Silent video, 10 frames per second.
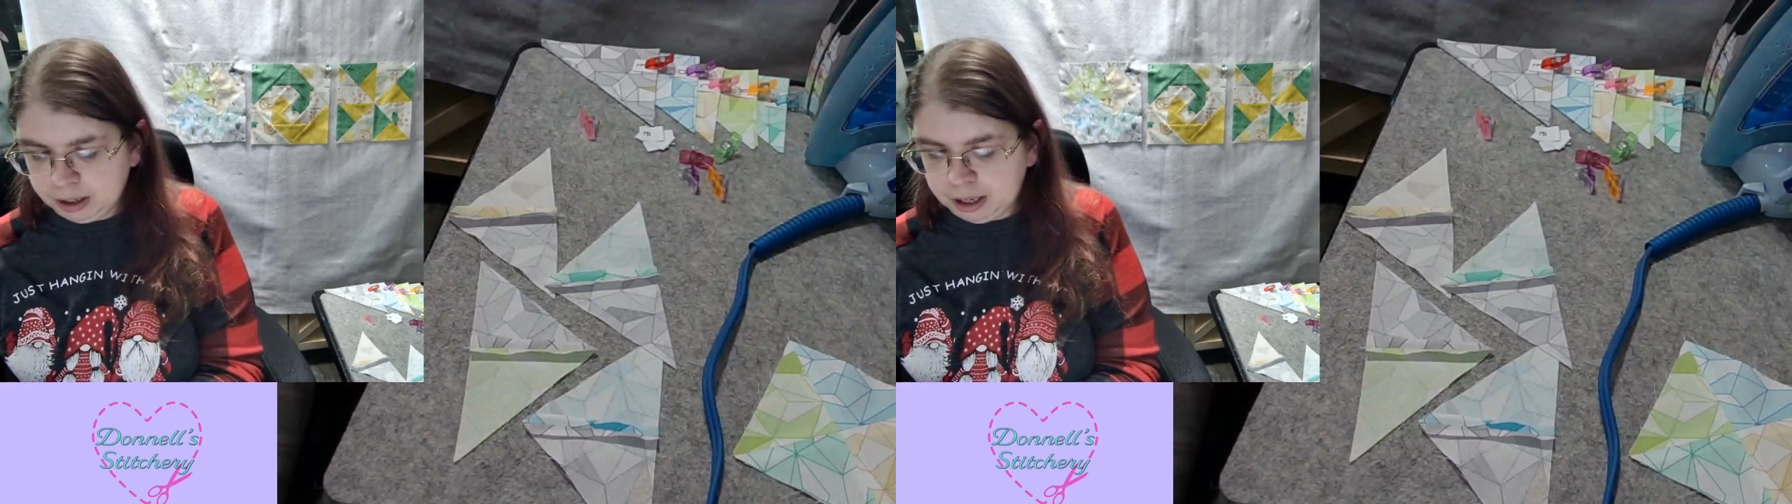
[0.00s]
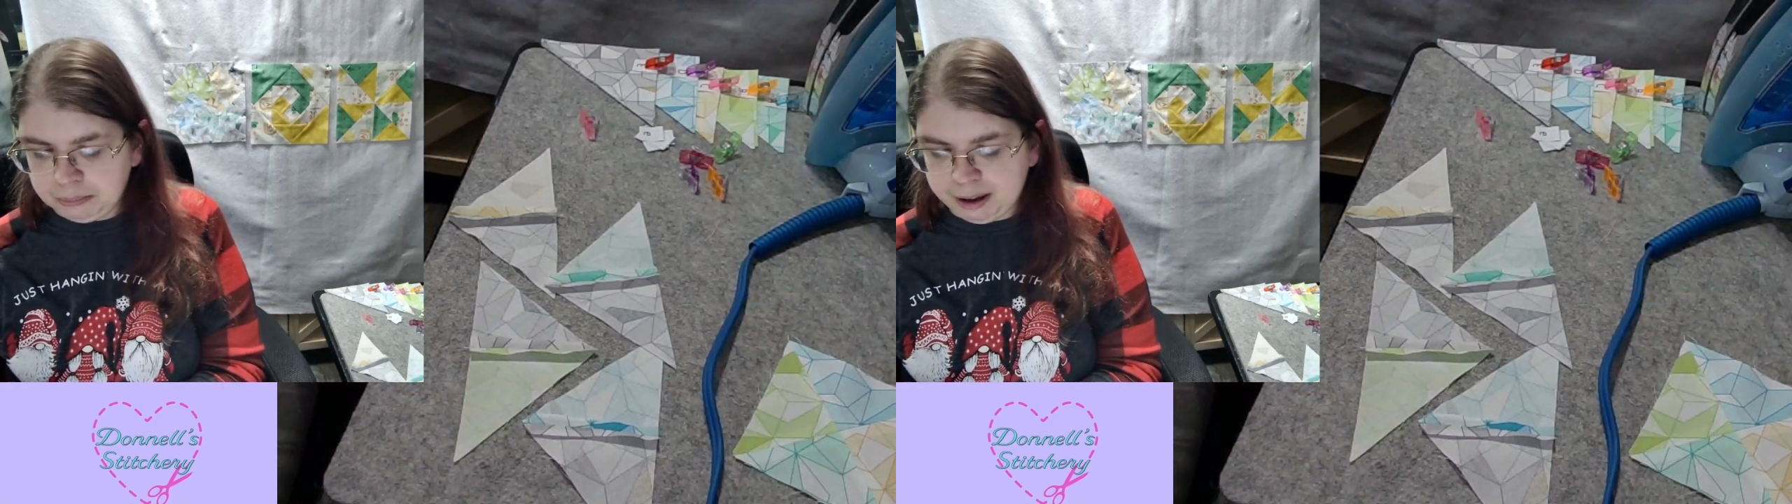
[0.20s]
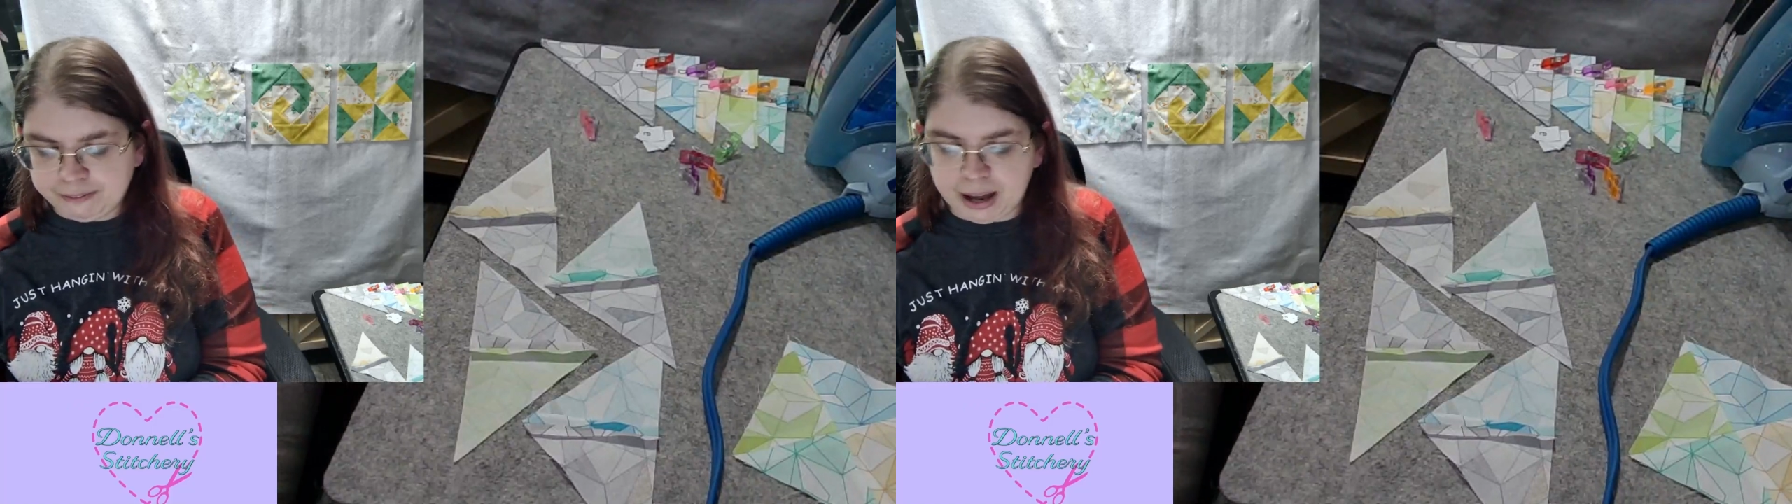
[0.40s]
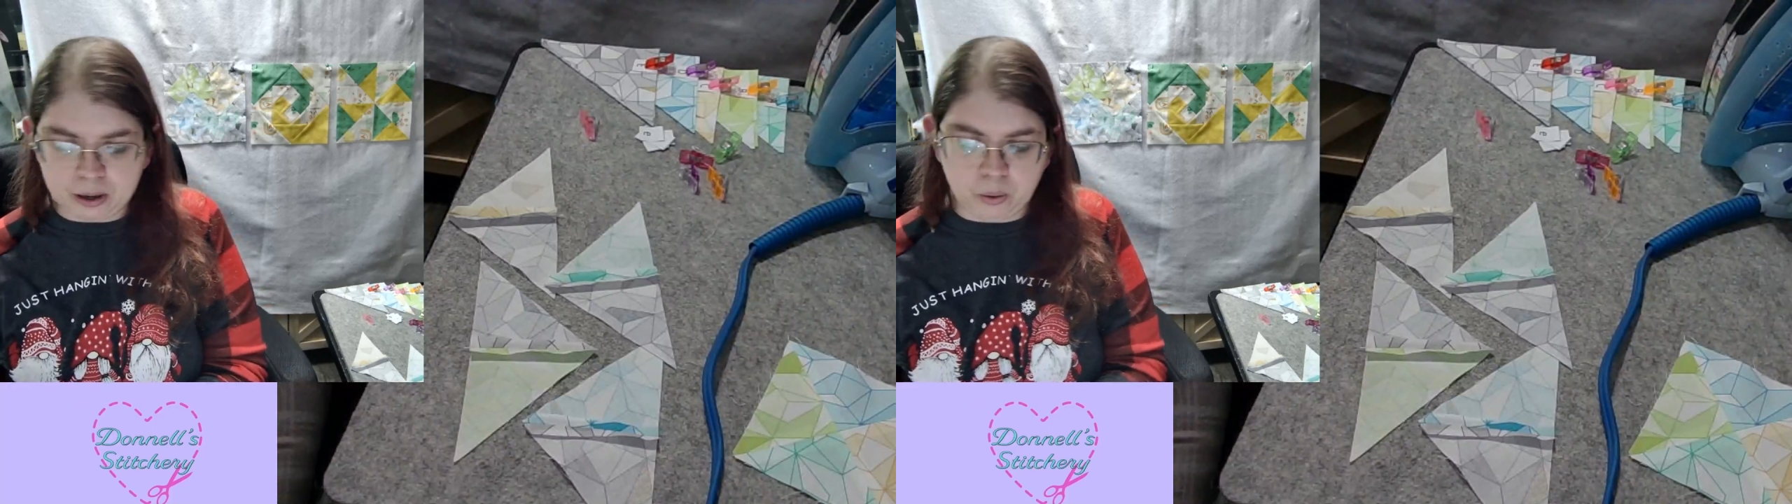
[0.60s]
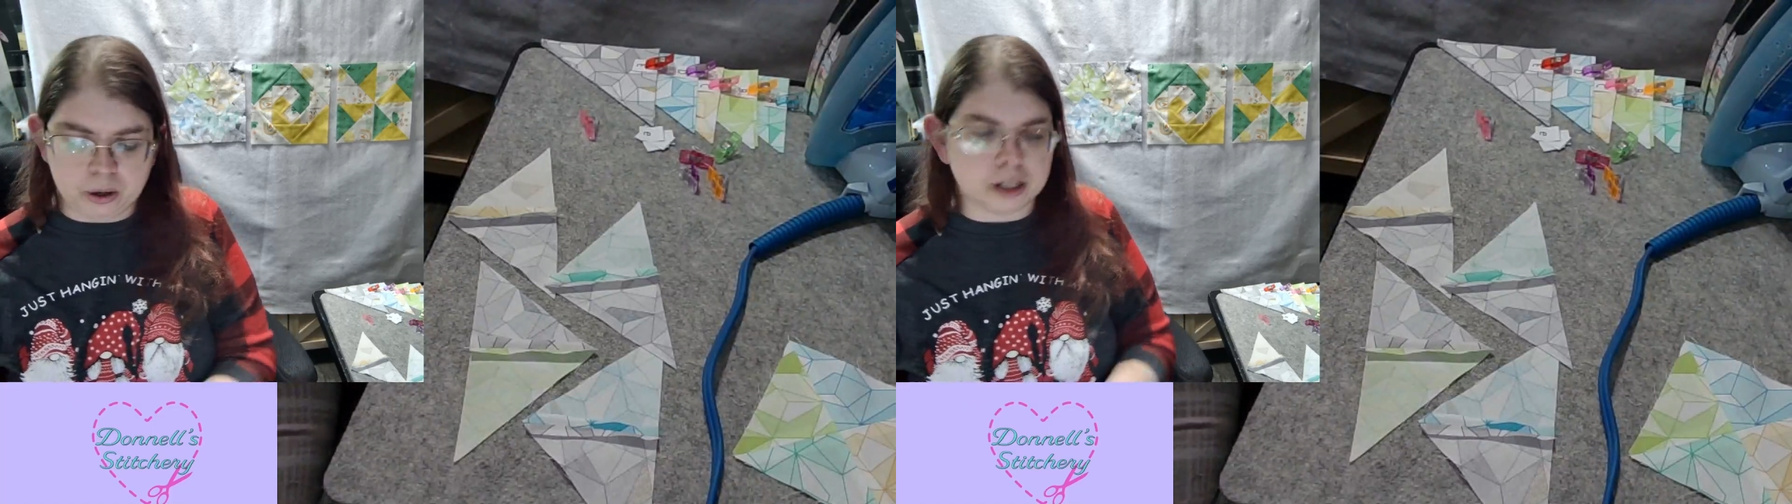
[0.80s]
like my fat
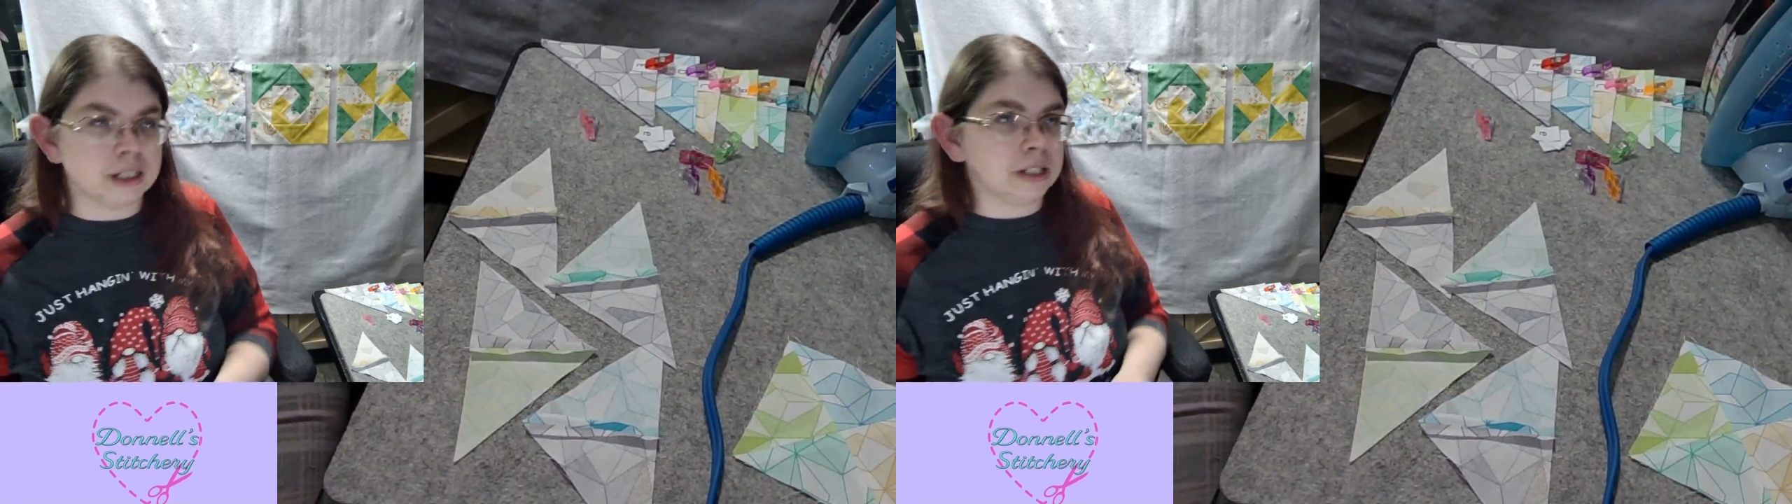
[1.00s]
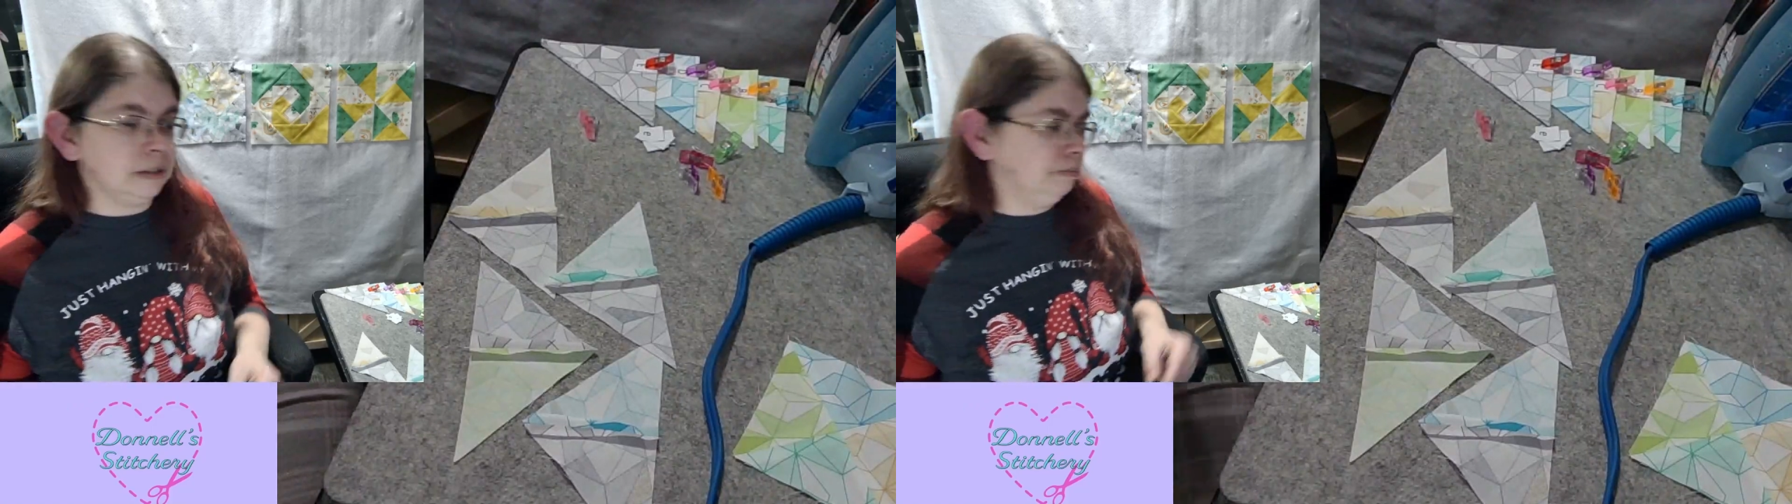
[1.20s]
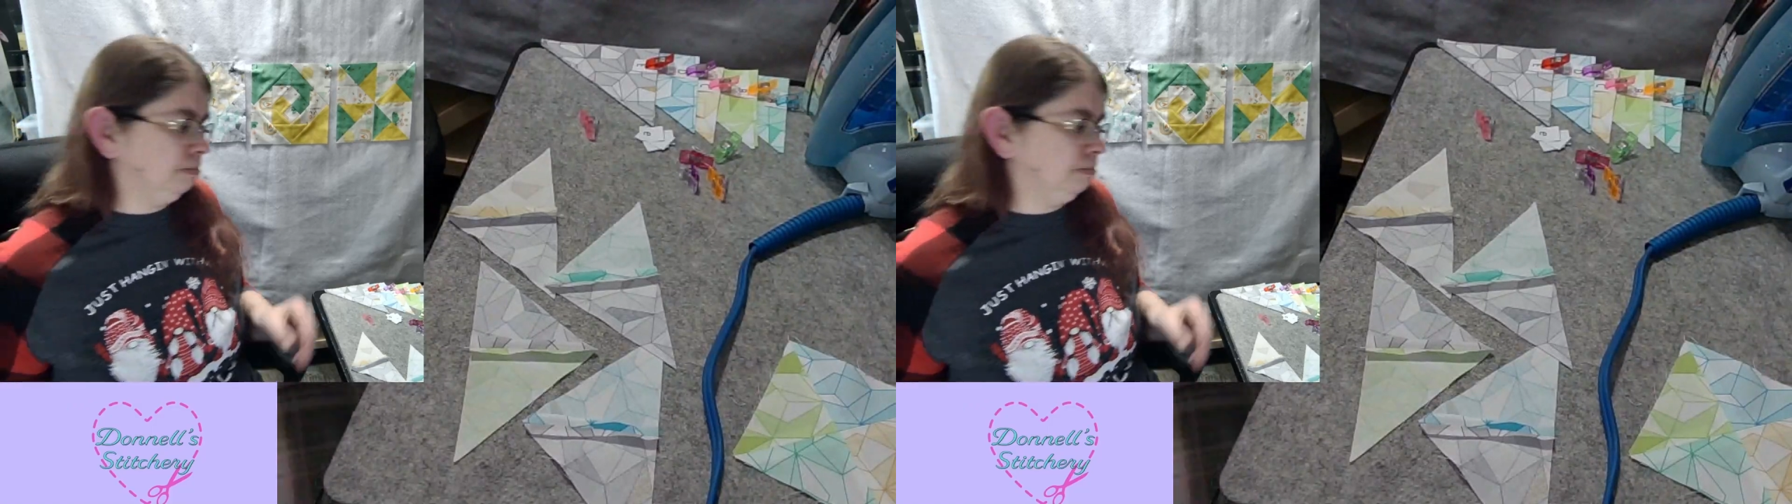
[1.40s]
quarters.